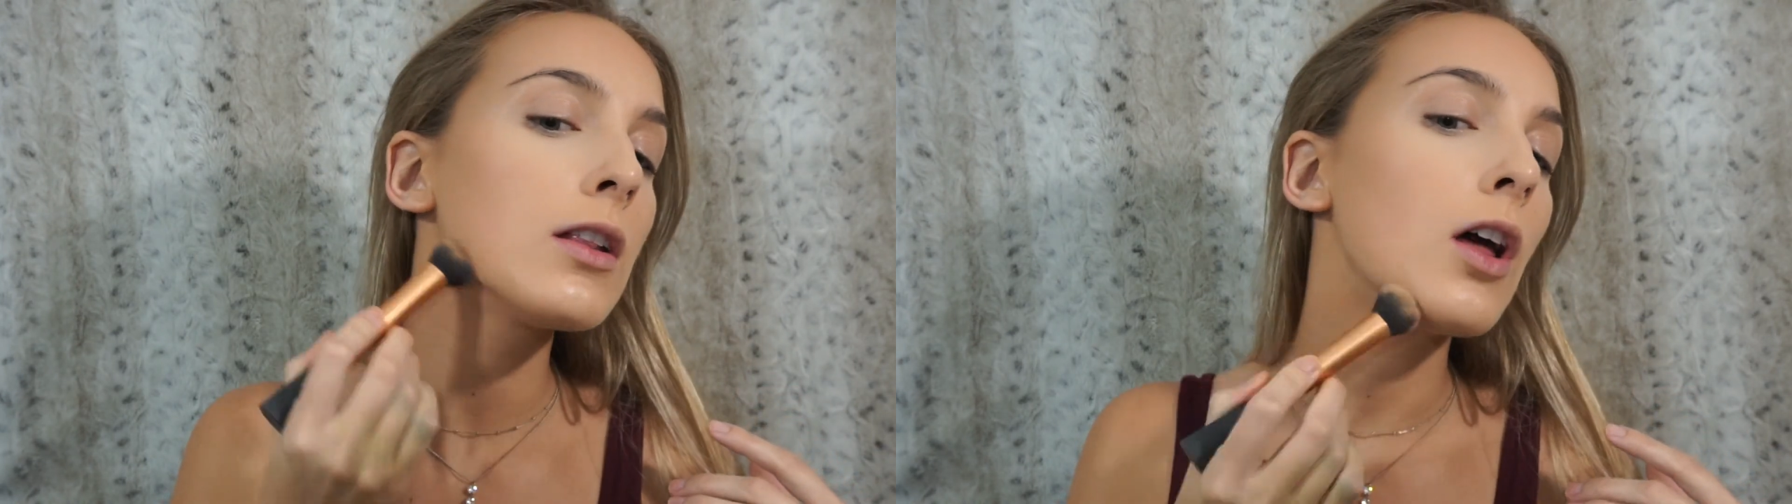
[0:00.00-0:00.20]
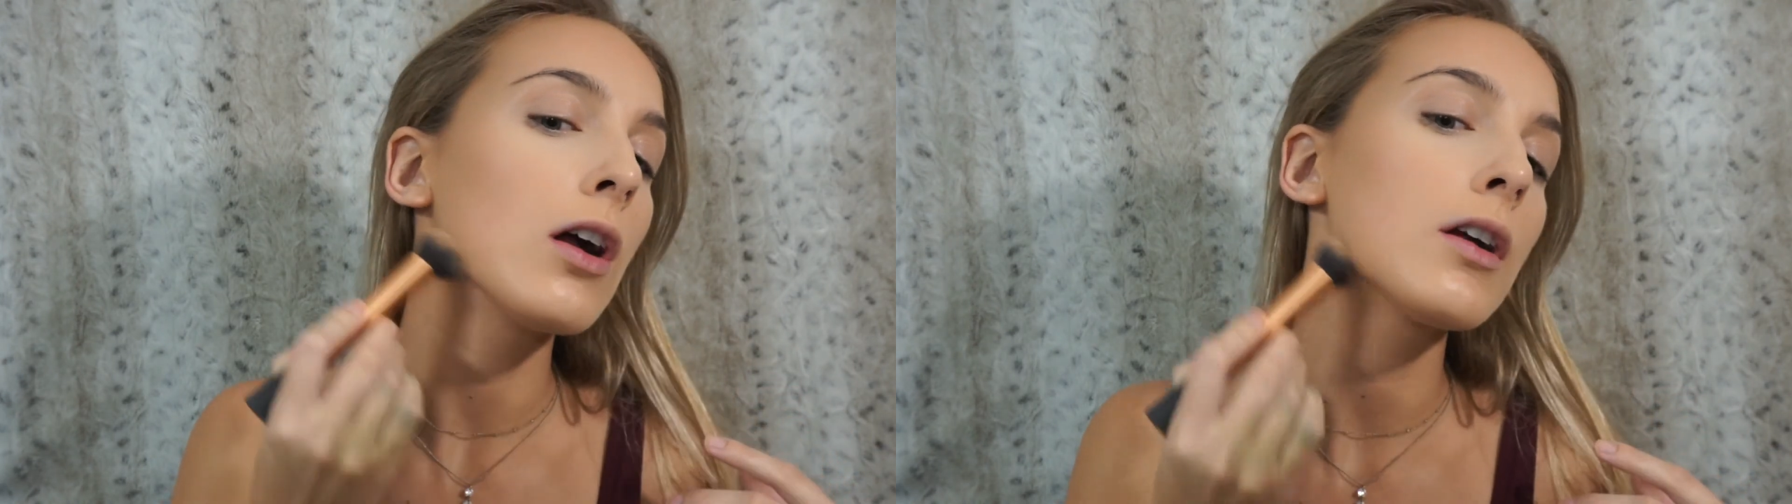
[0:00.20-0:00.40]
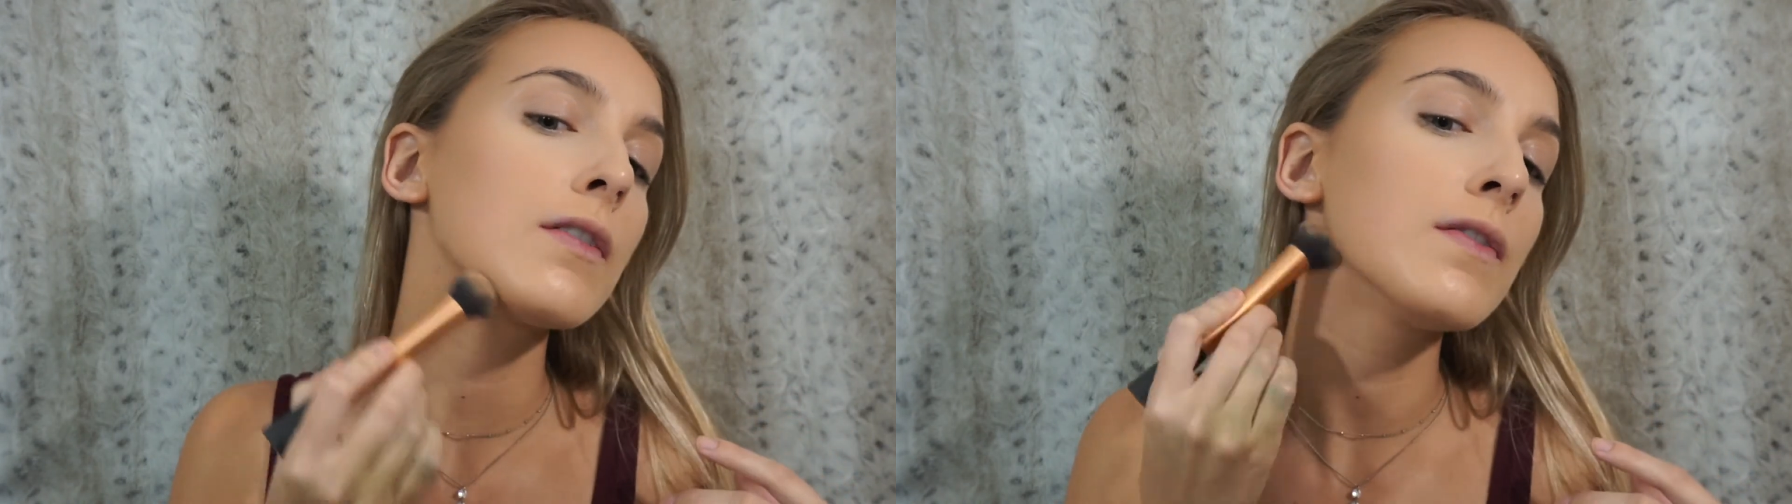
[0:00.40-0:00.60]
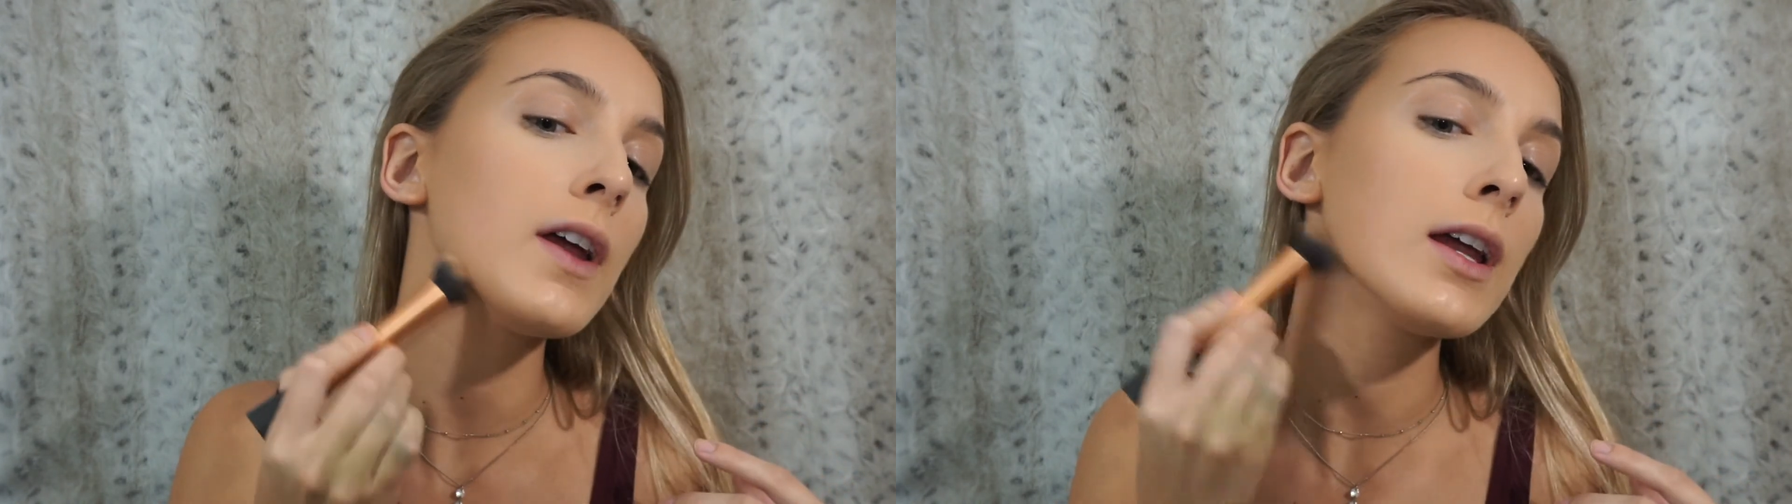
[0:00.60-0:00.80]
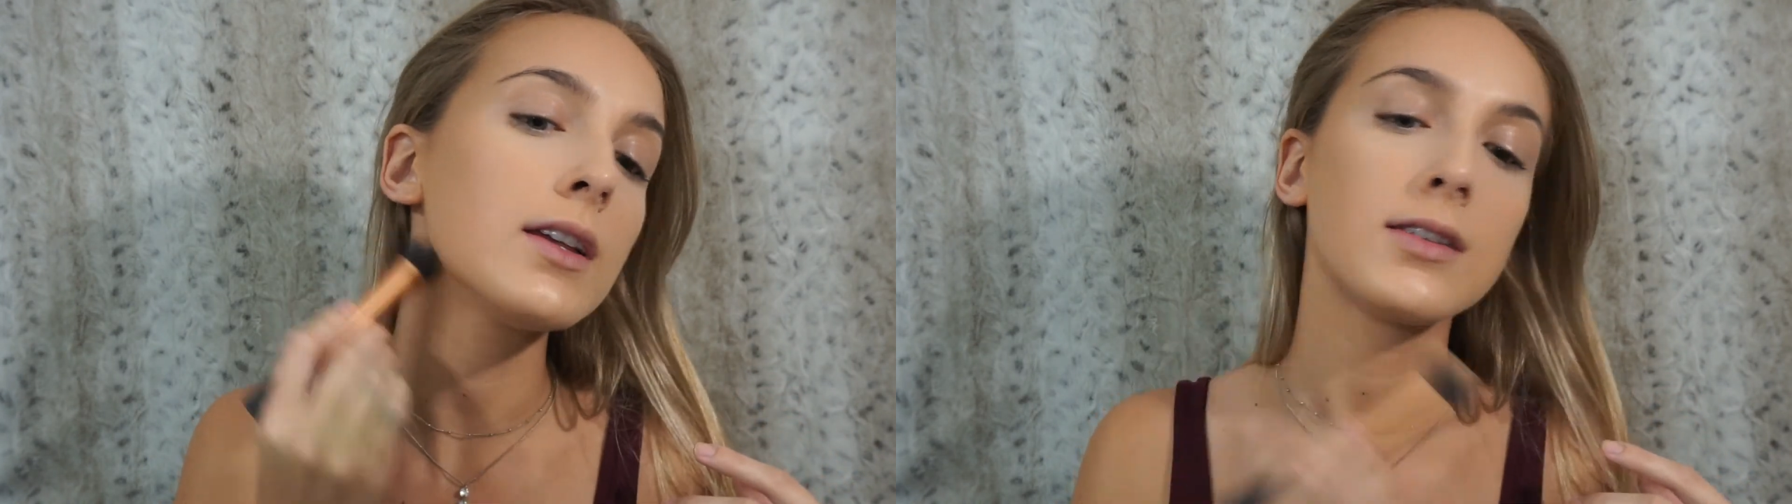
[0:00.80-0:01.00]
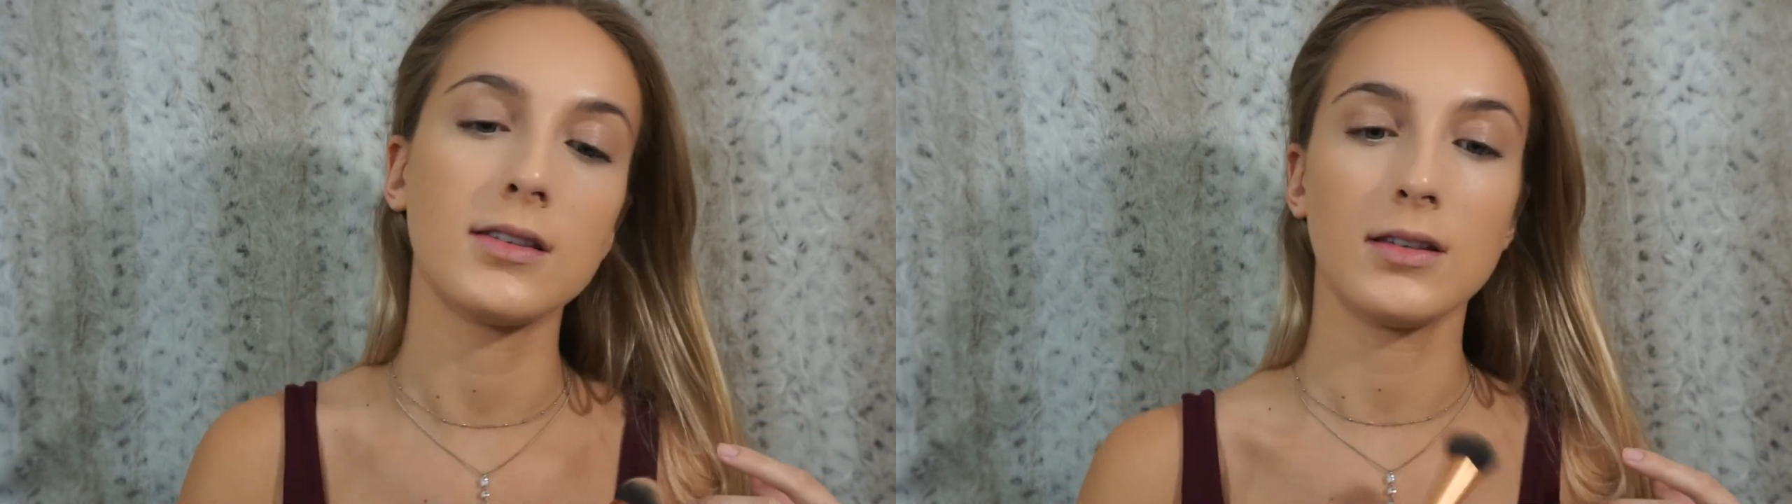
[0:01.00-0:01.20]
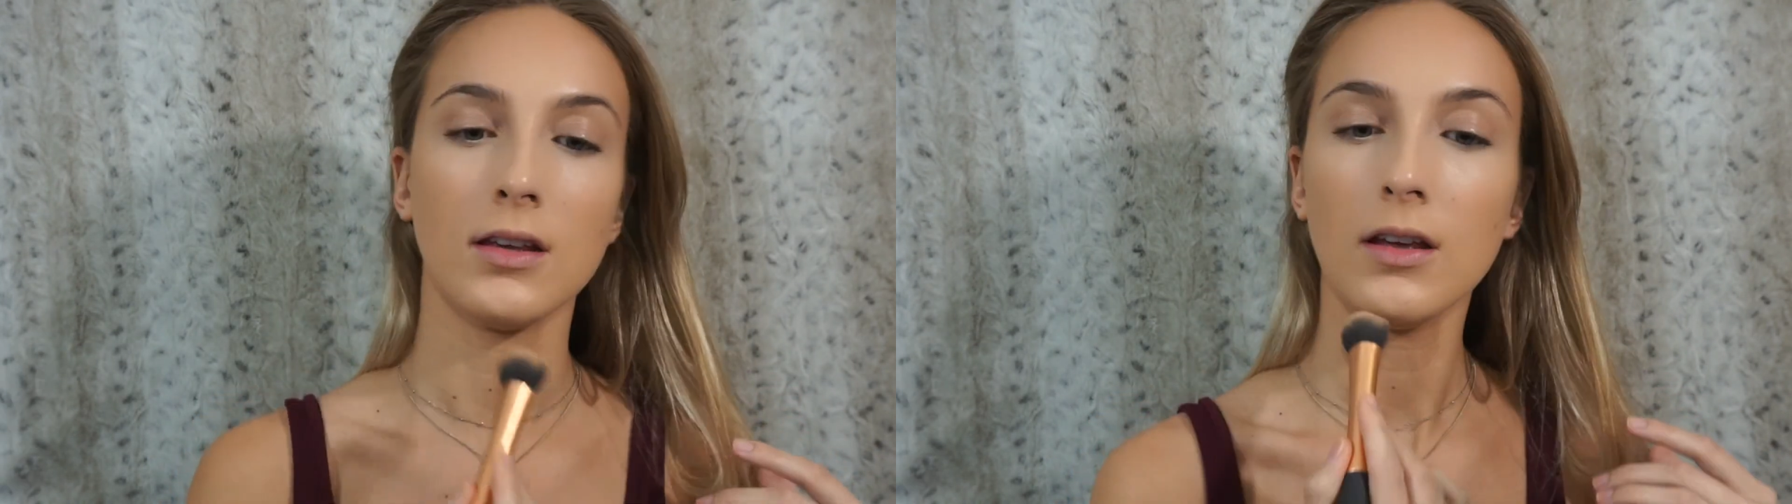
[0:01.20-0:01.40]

longer face,